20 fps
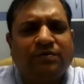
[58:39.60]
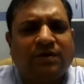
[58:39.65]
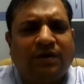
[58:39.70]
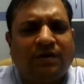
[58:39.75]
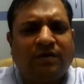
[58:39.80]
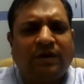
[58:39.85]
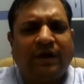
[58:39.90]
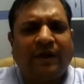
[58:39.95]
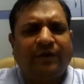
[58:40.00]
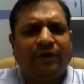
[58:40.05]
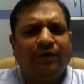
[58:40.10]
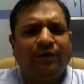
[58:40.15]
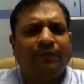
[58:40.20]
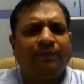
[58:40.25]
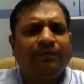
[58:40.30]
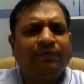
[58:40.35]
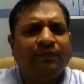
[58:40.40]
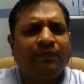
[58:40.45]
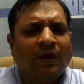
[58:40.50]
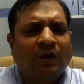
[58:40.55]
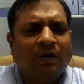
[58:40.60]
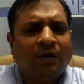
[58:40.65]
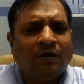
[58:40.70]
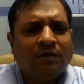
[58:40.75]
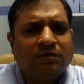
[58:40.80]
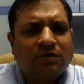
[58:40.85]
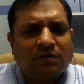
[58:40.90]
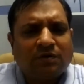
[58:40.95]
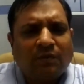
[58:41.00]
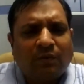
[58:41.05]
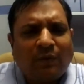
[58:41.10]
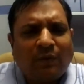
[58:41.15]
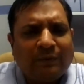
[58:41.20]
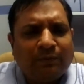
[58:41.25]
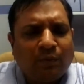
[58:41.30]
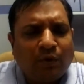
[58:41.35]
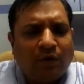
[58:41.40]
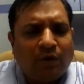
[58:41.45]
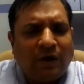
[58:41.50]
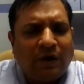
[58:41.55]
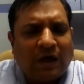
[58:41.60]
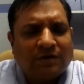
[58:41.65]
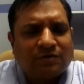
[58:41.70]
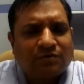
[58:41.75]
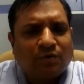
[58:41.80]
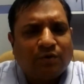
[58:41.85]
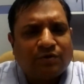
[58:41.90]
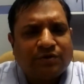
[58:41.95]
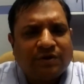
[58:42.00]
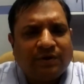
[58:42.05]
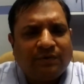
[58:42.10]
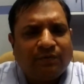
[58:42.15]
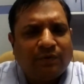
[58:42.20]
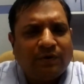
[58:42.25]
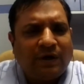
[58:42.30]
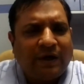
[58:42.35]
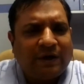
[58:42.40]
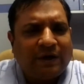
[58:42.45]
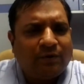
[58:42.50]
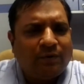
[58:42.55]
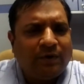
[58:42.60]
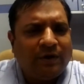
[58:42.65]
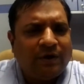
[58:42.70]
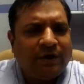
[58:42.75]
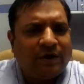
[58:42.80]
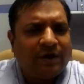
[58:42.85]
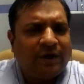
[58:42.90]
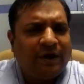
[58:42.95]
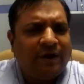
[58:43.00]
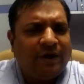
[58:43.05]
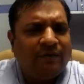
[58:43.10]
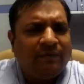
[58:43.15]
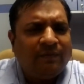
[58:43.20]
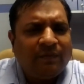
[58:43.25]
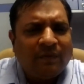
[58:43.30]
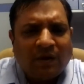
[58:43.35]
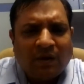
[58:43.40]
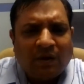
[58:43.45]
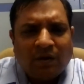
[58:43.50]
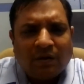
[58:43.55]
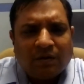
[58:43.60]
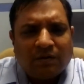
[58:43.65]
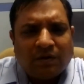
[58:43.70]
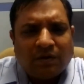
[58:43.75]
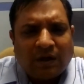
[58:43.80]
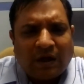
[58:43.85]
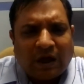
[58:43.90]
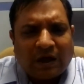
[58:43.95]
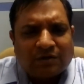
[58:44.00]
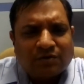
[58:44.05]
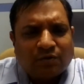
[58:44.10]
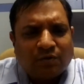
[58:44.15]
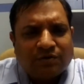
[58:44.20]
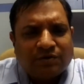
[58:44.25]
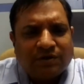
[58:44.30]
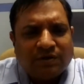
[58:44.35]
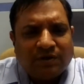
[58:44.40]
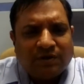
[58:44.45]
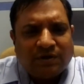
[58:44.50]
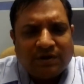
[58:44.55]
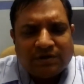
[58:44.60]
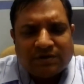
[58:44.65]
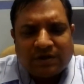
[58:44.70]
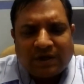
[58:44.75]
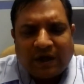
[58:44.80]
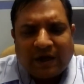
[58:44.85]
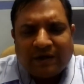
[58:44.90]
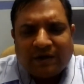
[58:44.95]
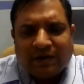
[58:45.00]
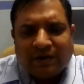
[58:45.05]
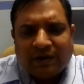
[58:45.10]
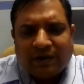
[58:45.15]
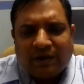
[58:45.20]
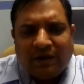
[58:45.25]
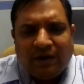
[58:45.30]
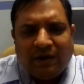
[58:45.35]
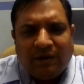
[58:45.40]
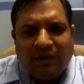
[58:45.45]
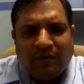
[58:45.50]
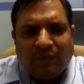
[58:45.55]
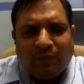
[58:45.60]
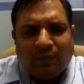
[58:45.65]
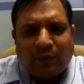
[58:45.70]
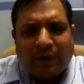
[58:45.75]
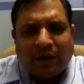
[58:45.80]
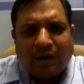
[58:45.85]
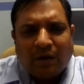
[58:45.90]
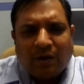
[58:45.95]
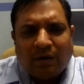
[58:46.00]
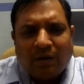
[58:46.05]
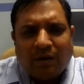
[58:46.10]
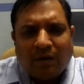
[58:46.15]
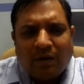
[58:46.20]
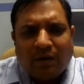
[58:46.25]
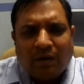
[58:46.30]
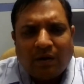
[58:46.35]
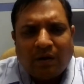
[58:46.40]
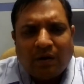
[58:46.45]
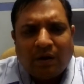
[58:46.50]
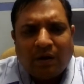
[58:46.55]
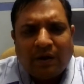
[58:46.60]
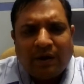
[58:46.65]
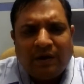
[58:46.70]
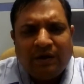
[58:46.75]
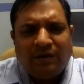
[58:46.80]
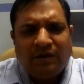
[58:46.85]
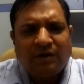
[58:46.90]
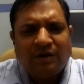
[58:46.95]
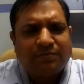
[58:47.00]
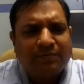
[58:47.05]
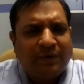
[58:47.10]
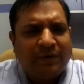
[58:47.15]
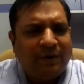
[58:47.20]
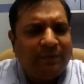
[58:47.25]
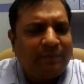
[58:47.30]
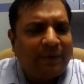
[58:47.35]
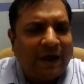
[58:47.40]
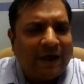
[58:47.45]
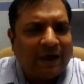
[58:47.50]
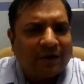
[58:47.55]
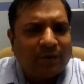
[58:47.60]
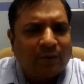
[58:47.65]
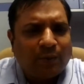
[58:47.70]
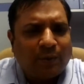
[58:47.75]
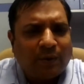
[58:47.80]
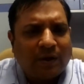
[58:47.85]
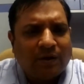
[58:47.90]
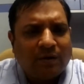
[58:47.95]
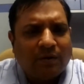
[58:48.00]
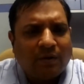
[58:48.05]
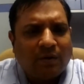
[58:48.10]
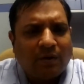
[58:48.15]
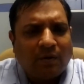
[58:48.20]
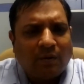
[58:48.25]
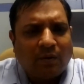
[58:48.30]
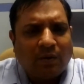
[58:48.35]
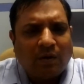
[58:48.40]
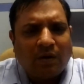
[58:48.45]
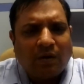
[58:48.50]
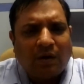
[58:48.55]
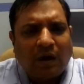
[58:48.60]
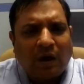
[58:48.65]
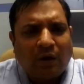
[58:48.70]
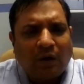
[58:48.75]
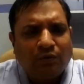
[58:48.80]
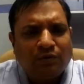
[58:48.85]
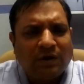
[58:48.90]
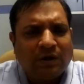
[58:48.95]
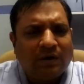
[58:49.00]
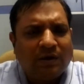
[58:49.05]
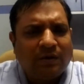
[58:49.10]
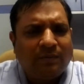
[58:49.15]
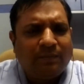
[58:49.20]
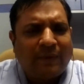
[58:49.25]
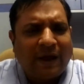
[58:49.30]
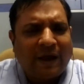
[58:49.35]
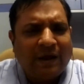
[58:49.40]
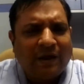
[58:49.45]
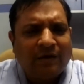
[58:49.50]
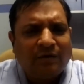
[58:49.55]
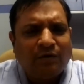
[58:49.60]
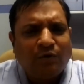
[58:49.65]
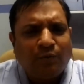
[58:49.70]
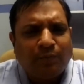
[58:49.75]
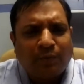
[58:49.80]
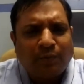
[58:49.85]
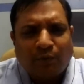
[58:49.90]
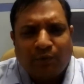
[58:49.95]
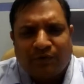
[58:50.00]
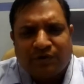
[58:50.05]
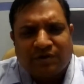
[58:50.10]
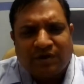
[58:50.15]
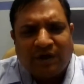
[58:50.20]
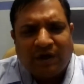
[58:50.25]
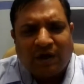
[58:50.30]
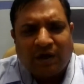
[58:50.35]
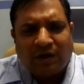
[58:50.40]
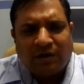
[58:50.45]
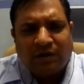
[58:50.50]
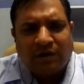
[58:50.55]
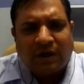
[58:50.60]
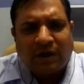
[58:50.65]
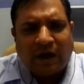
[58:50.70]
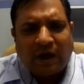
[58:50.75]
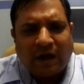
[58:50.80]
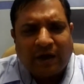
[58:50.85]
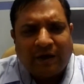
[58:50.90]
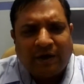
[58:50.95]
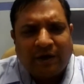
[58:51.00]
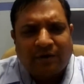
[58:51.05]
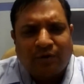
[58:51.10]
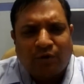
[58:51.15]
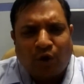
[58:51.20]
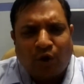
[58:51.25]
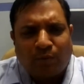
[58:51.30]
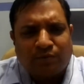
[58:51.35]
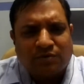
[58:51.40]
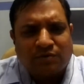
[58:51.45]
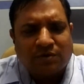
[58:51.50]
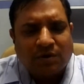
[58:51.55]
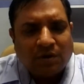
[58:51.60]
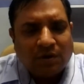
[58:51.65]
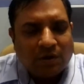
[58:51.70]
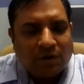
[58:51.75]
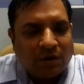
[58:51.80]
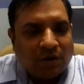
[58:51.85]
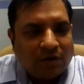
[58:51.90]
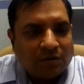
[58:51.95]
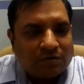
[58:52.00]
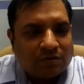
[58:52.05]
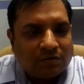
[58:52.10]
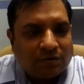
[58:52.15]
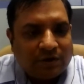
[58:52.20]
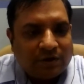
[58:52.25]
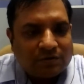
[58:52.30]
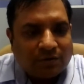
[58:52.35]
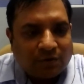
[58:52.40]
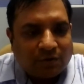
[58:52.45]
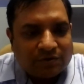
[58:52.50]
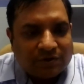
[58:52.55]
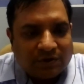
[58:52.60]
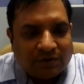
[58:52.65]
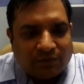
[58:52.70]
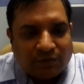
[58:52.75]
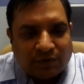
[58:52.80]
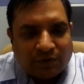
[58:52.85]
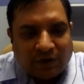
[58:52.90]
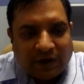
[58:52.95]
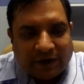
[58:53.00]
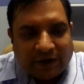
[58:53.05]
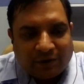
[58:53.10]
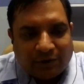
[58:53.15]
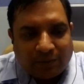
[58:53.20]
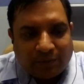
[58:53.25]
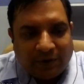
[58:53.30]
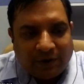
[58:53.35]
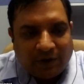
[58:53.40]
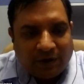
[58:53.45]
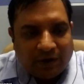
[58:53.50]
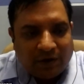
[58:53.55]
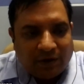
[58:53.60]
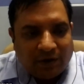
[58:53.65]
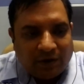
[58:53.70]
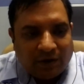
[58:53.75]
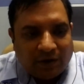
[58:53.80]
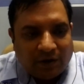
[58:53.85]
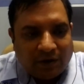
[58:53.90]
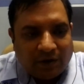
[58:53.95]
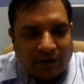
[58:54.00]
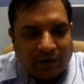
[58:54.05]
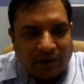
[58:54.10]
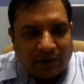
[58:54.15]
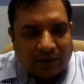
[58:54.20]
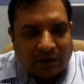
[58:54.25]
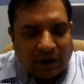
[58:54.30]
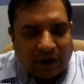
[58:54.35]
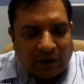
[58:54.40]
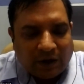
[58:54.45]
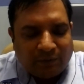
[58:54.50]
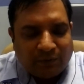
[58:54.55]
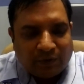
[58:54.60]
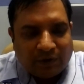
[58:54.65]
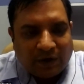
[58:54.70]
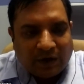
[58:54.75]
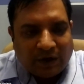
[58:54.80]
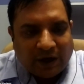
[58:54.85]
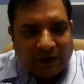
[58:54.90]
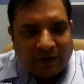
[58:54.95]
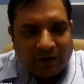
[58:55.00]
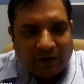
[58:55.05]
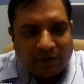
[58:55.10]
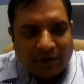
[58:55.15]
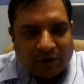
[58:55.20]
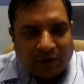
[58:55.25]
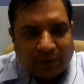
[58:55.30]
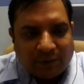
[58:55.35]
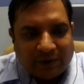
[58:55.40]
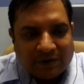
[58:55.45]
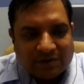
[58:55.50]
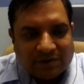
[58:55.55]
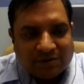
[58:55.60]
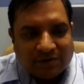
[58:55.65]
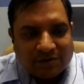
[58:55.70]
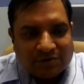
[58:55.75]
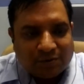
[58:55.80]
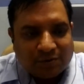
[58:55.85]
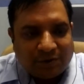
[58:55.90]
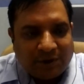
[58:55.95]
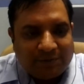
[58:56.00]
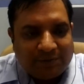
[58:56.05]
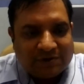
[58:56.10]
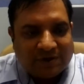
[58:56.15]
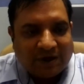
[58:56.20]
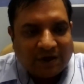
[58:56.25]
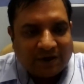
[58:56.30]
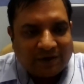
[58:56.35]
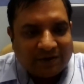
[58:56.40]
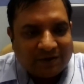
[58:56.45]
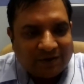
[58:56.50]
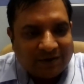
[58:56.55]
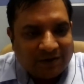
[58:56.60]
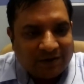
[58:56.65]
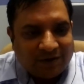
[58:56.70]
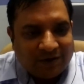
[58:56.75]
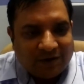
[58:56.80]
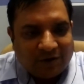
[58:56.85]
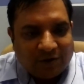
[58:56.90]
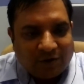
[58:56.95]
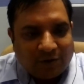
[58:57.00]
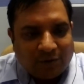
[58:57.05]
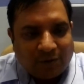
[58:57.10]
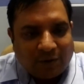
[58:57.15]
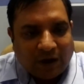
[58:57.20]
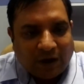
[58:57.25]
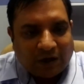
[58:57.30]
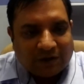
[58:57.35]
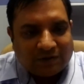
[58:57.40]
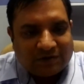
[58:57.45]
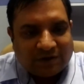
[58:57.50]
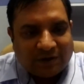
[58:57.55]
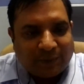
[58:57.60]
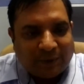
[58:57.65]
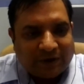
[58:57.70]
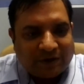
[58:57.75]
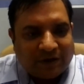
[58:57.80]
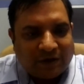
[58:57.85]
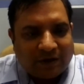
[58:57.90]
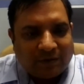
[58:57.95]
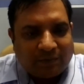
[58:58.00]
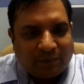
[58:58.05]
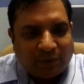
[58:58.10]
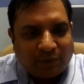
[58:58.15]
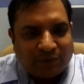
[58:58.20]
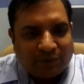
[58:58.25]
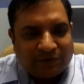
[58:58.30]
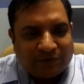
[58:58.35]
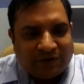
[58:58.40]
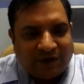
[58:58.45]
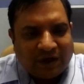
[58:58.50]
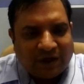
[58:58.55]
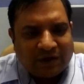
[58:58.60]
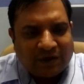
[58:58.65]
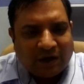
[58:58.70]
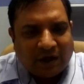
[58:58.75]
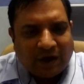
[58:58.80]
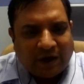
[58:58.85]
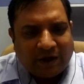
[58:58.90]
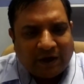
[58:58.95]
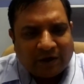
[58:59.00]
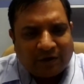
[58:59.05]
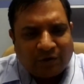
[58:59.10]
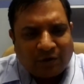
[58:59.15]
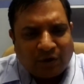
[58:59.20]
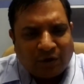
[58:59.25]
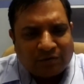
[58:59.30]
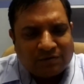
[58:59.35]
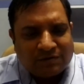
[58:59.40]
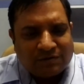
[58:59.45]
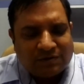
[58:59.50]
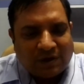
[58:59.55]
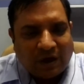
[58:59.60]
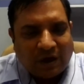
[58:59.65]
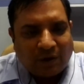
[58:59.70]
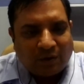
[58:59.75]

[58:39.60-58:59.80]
sir. Thank you. So one more last question would like to entertain. The last question is that in this pre-pack, how the bank do provisioning under the IRAC norms. So this question would like to be, I would like request Sudeep sir to answer whether provisioning under IRAC norms,